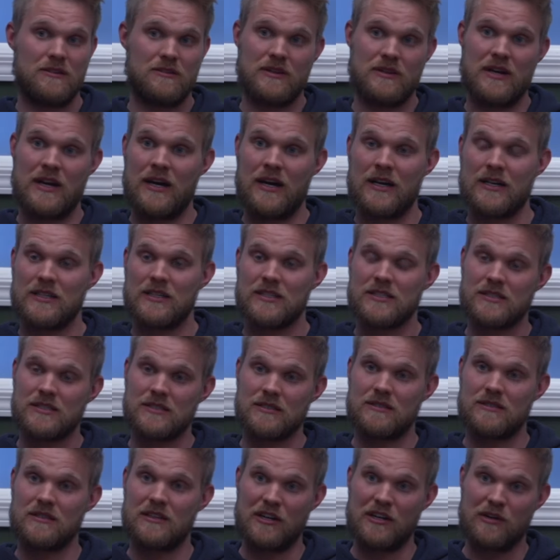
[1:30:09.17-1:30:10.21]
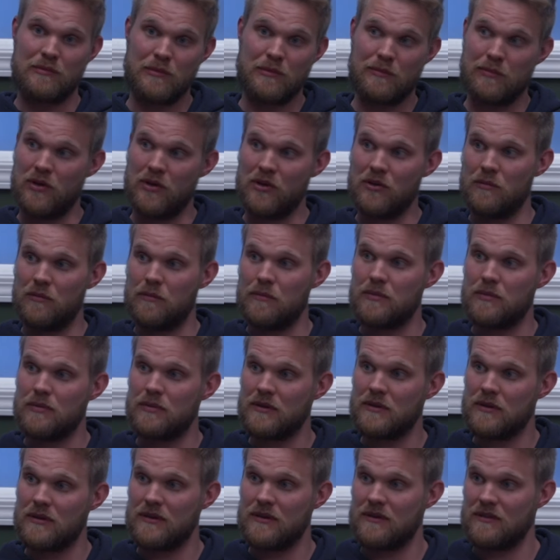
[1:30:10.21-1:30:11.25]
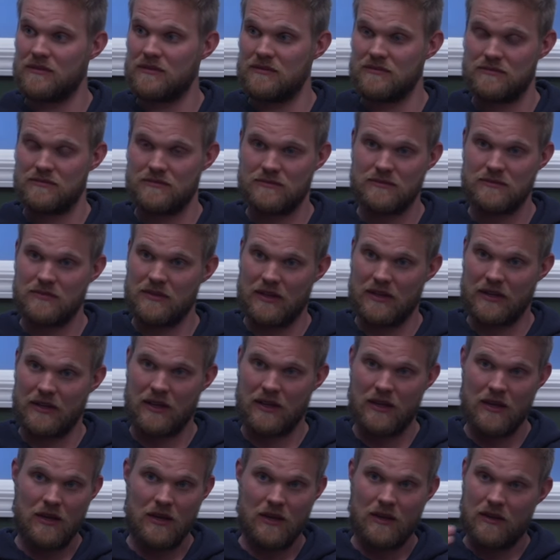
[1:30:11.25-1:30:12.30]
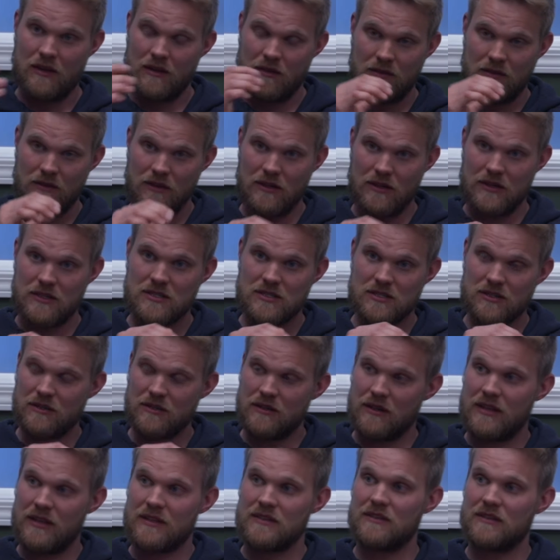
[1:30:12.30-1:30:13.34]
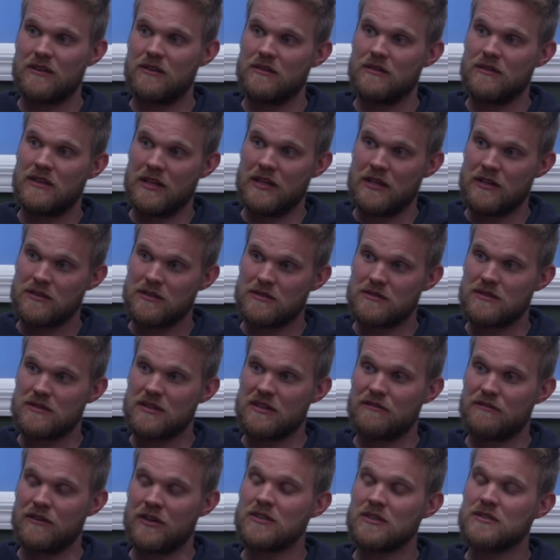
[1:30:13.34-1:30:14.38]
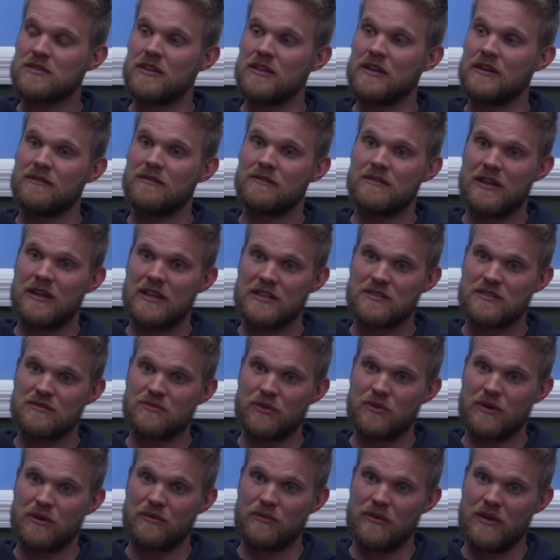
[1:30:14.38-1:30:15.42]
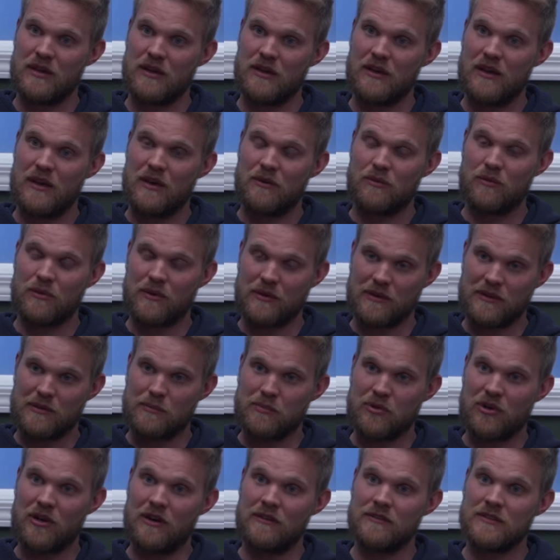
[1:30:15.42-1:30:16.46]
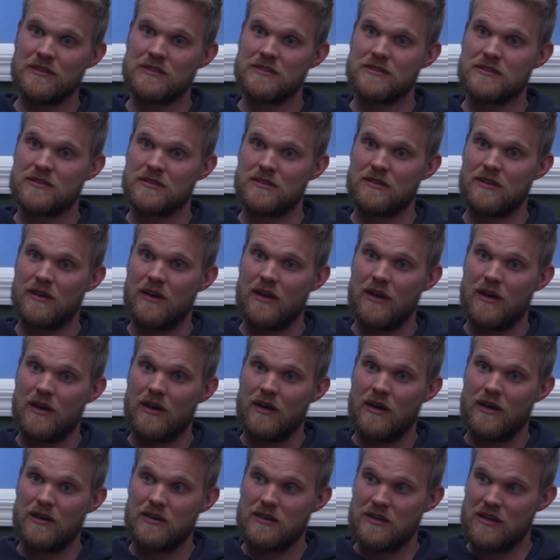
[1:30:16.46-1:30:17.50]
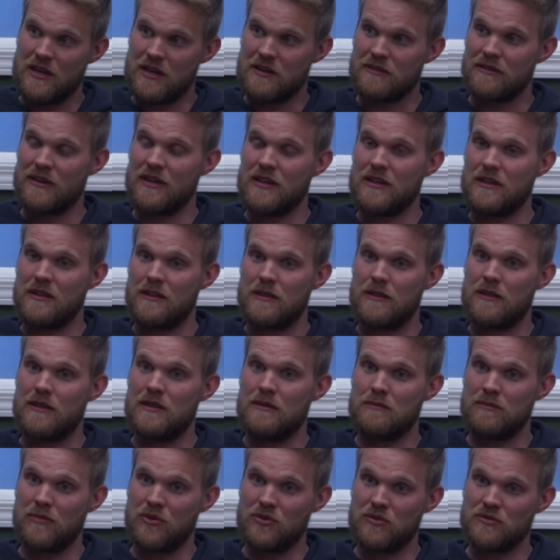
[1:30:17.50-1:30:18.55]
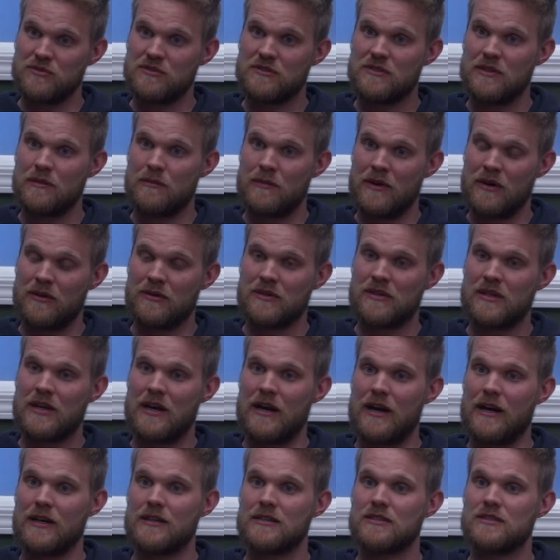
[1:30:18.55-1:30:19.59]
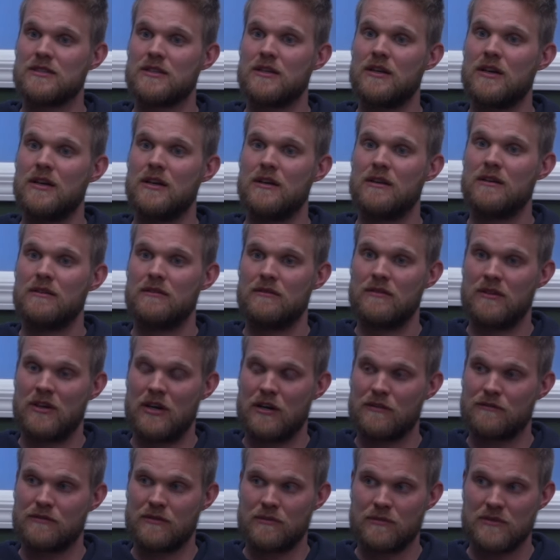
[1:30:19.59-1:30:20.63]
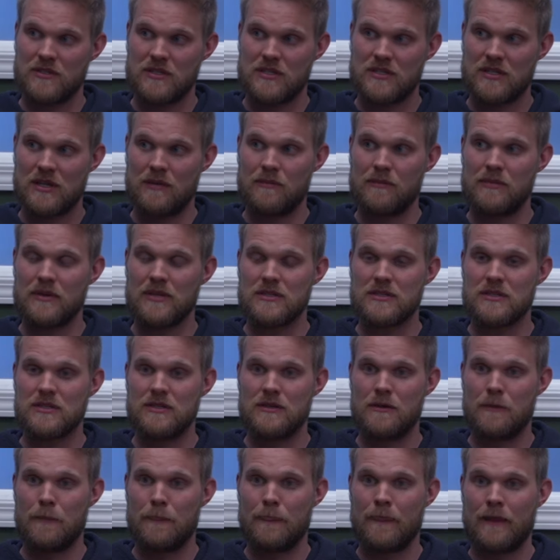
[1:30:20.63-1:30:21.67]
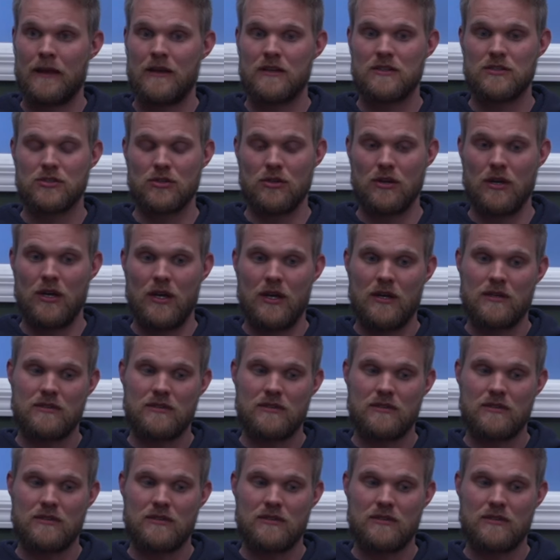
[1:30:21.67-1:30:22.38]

Drax, Caribou Pulp, like it's the industry functioning. That's where the province generate the most amount of tax, not from the stumpage. So